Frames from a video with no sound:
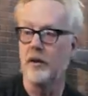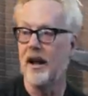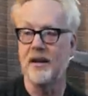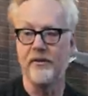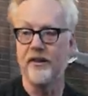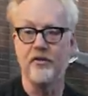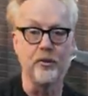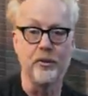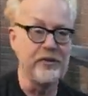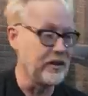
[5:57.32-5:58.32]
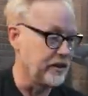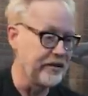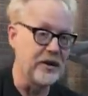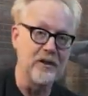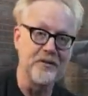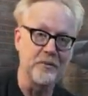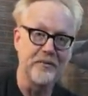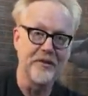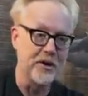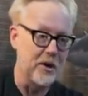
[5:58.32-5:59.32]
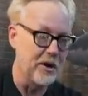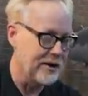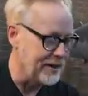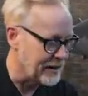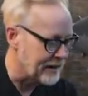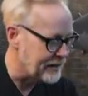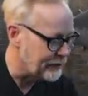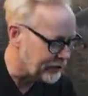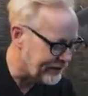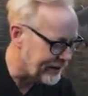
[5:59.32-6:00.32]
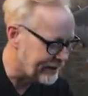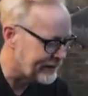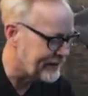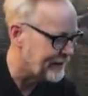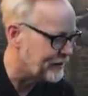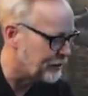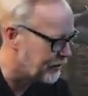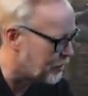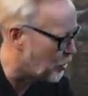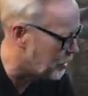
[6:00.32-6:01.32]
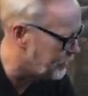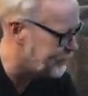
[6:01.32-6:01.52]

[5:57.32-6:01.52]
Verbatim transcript: Adam, is that true? Is that going to tear off the roof of the car? And I looked at it, and I looked at all